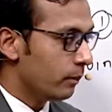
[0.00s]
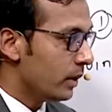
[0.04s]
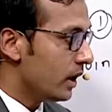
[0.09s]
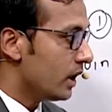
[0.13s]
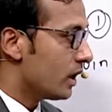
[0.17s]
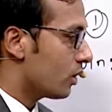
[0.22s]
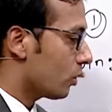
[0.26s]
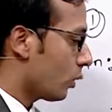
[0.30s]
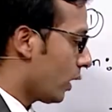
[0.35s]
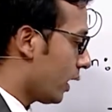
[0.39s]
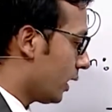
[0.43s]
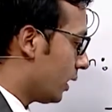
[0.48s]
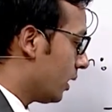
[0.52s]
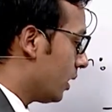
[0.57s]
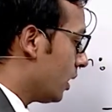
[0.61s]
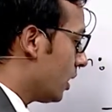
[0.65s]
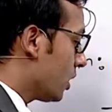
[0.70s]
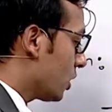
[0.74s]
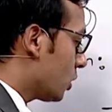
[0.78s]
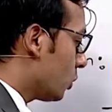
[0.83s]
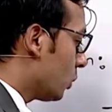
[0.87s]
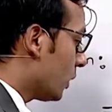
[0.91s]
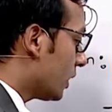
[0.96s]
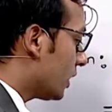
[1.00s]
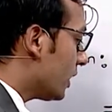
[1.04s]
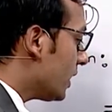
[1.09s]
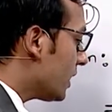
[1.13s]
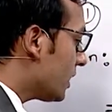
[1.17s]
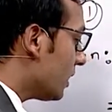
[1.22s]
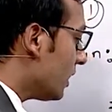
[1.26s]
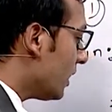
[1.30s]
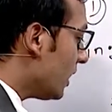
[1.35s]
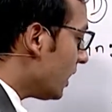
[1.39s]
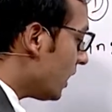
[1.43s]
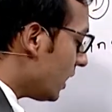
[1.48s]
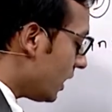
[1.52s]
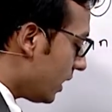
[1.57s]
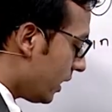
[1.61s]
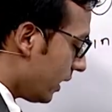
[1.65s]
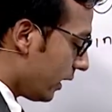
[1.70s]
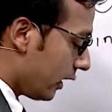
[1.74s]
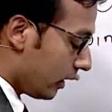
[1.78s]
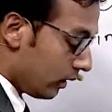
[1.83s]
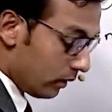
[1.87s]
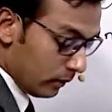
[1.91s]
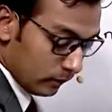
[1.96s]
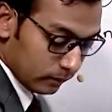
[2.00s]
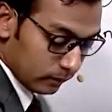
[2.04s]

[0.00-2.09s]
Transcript: square. So what is a here?